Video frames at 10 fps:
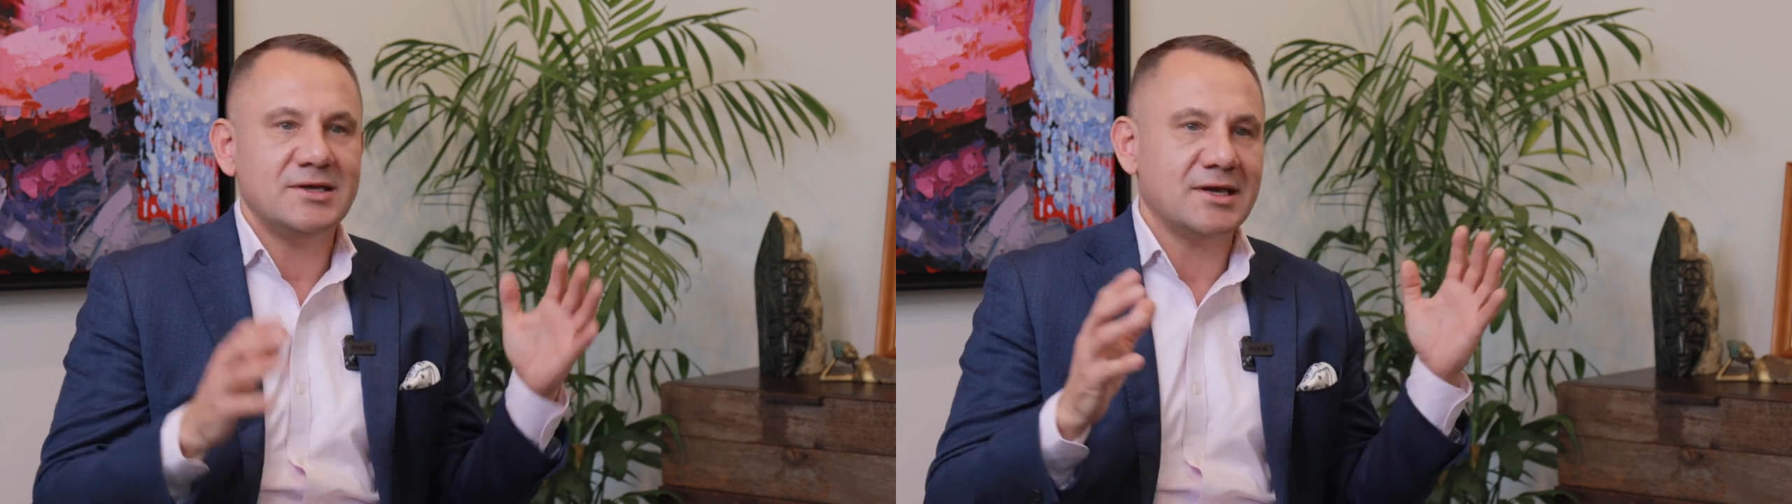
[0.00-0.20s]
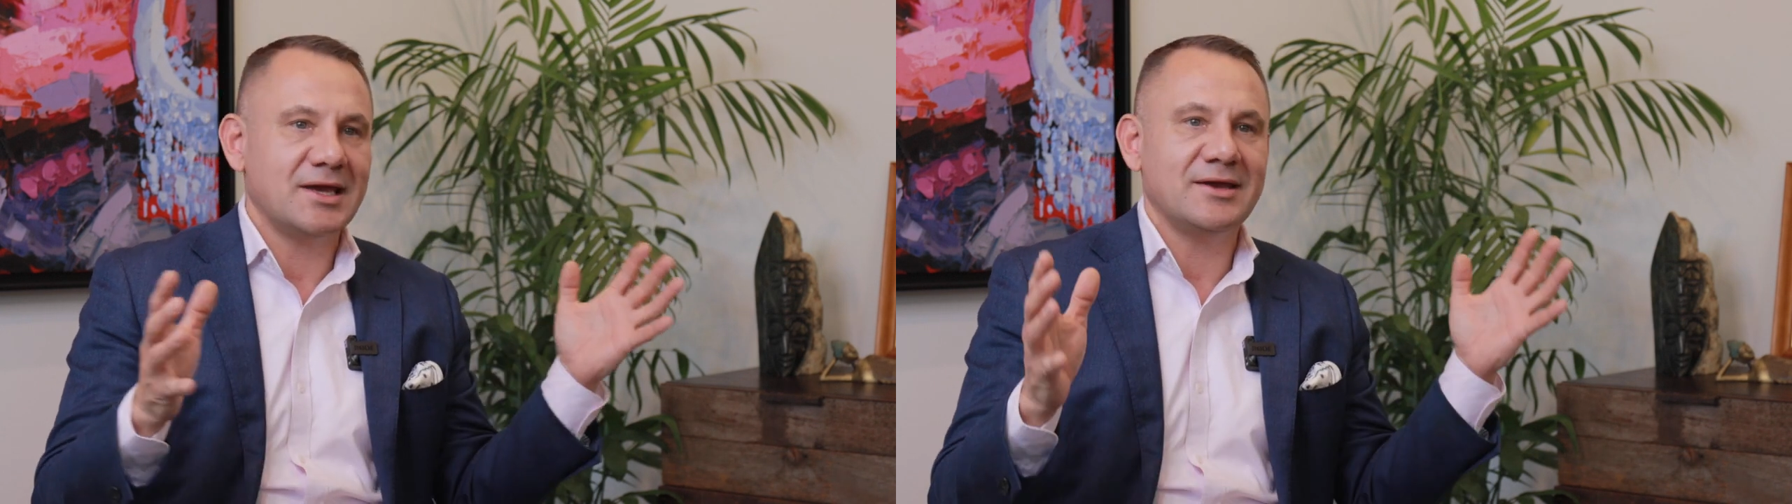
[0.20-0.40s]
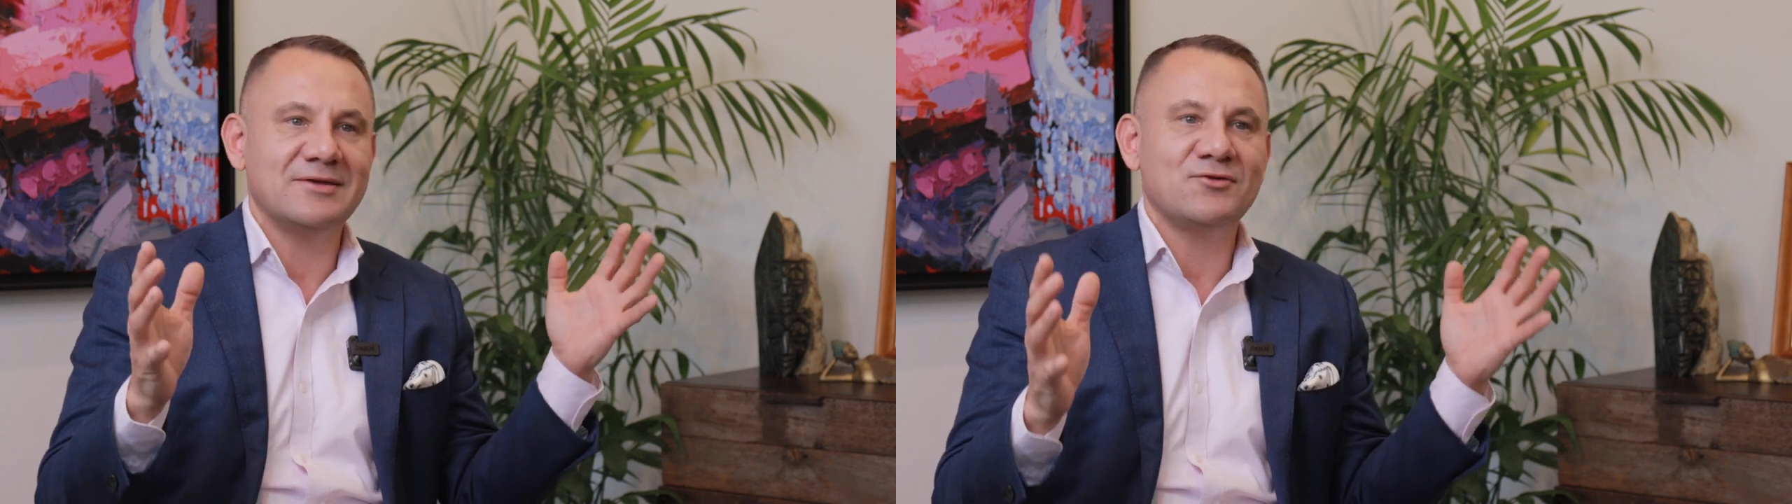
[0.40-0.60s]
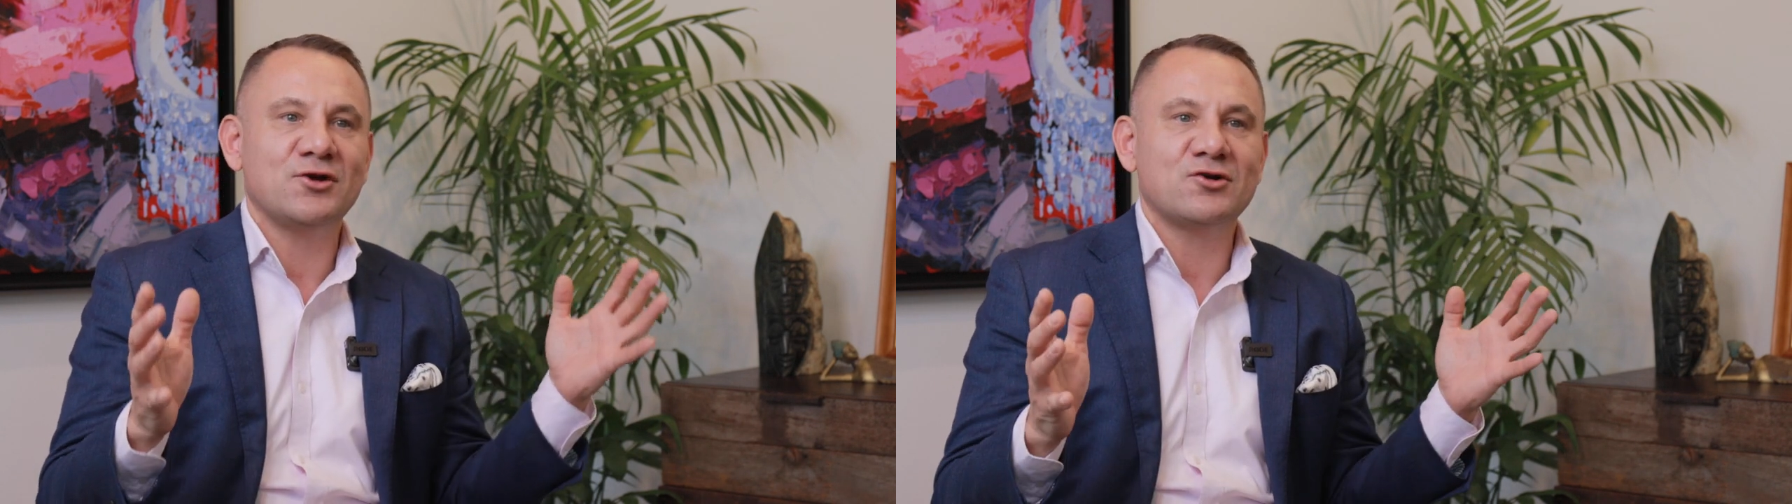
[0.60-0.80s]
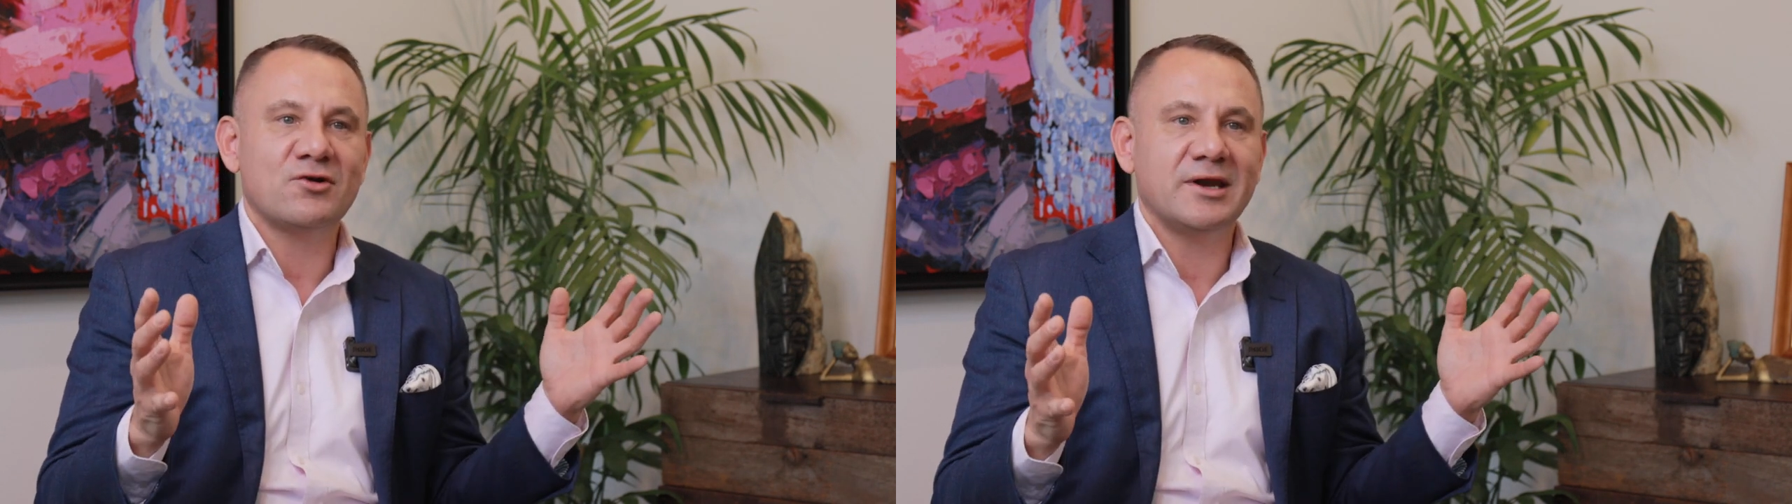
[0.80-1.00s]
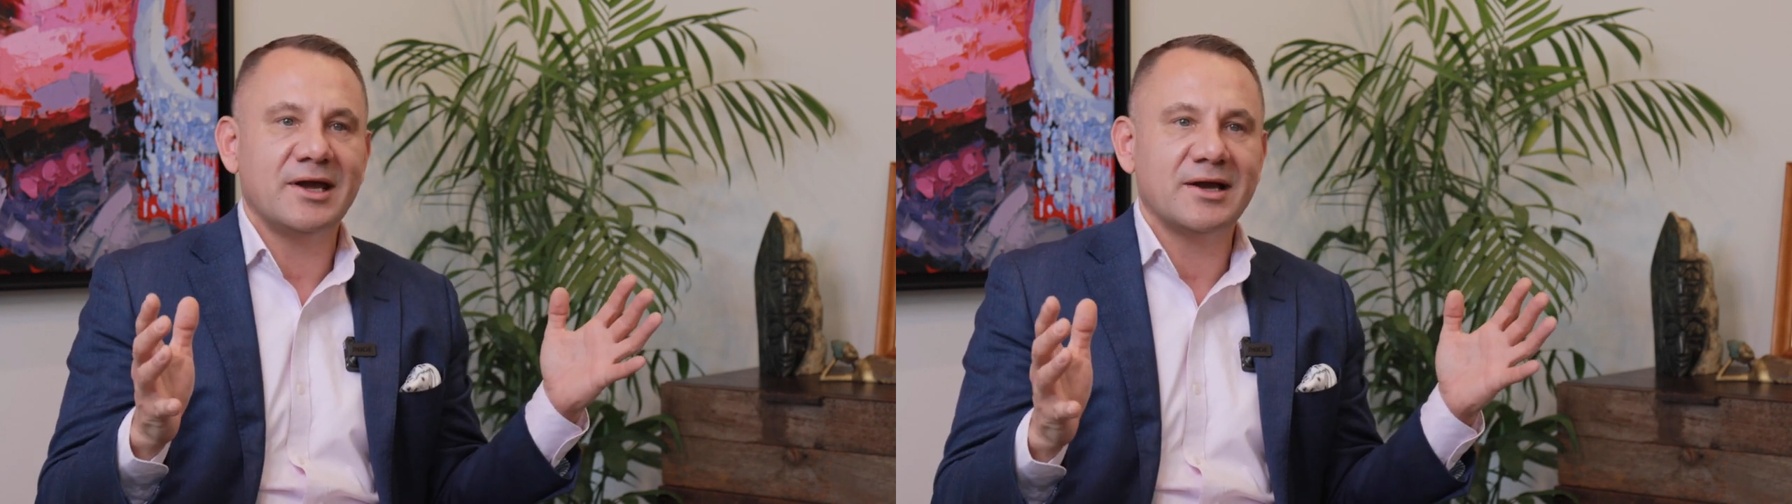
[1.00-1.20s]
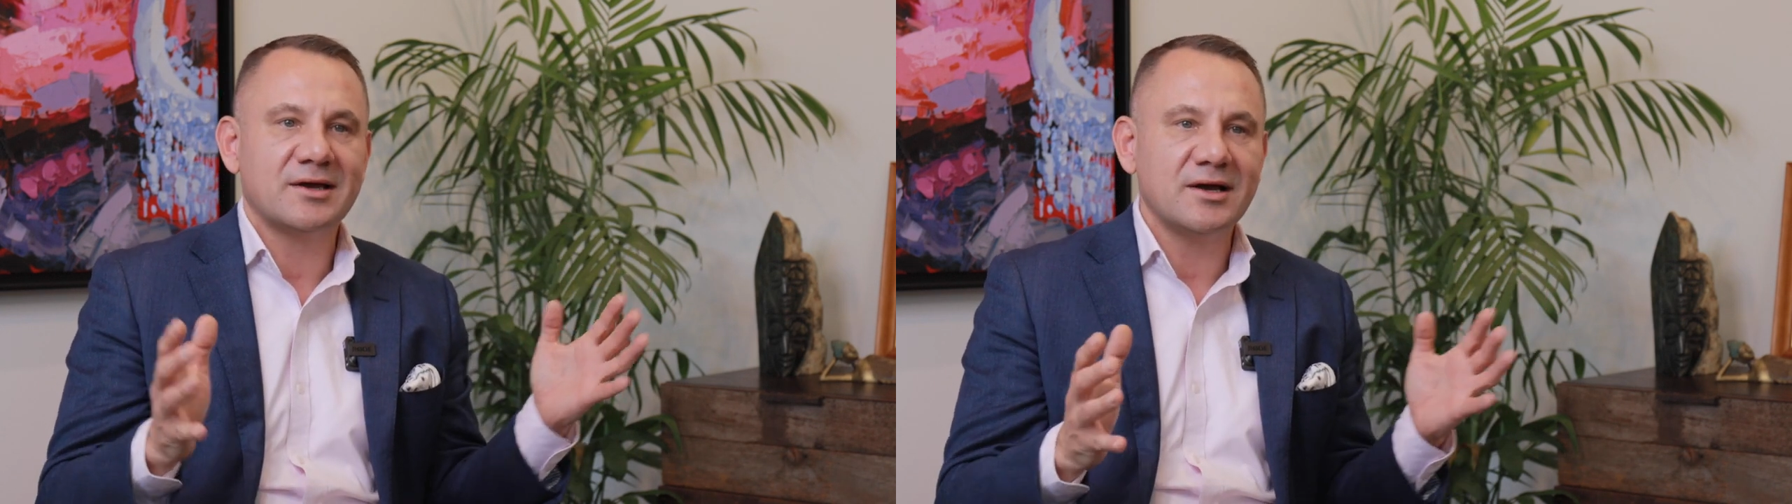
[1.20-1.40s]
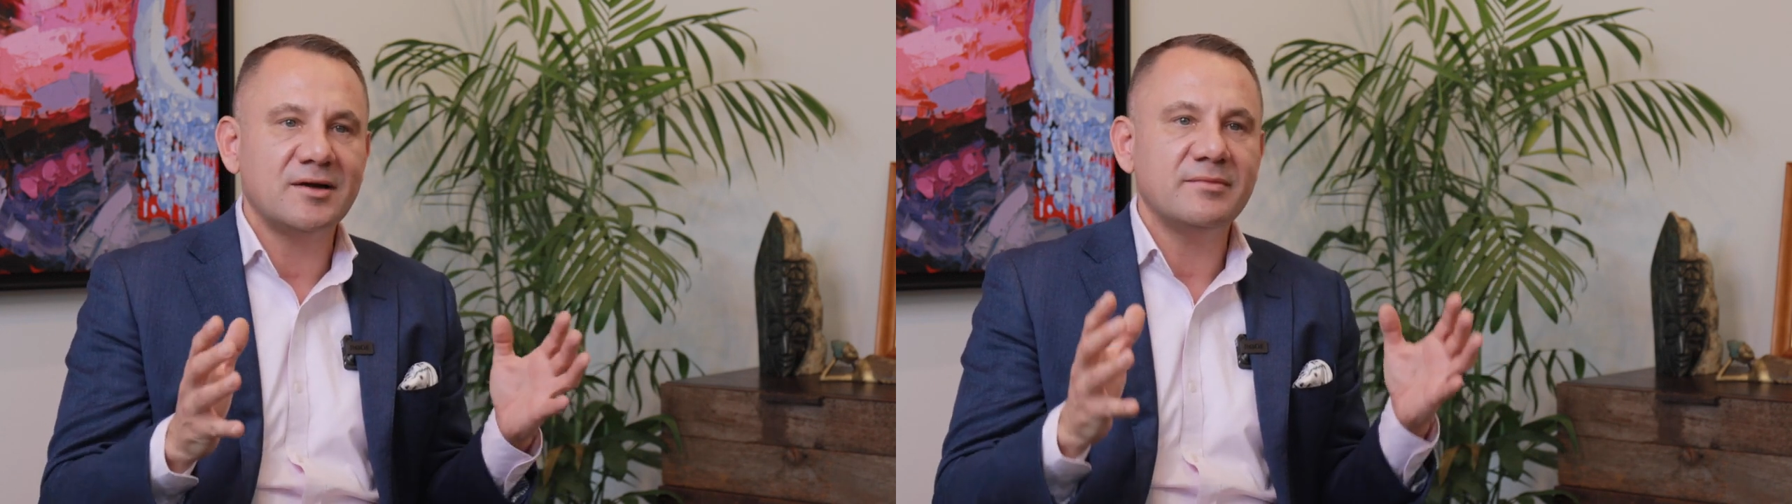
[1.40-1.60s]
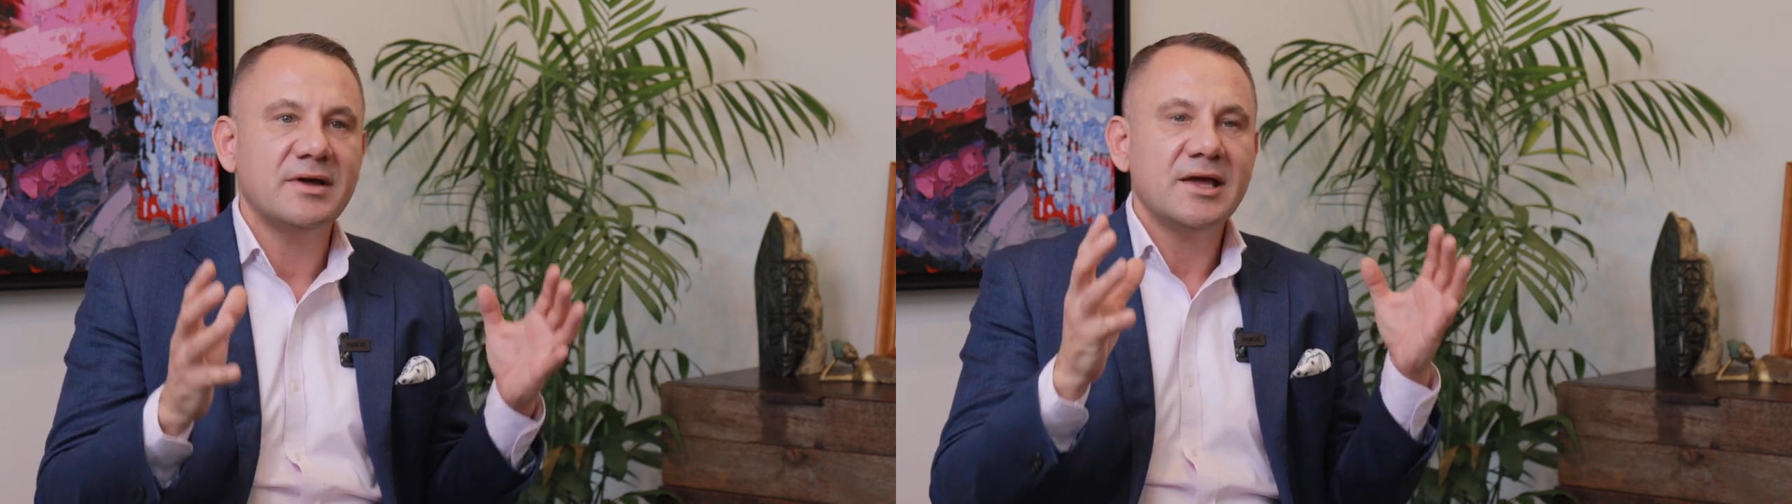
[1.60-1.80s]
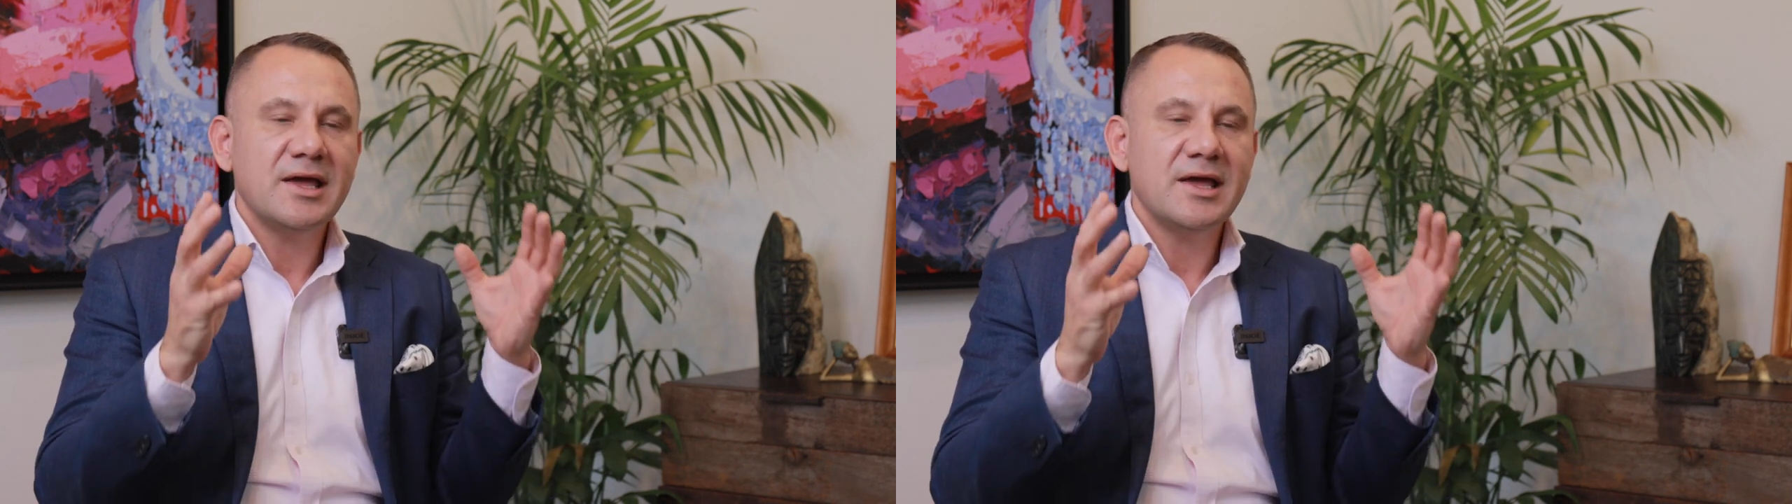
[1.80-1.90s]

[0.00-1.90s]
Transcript: you've got a great outcome.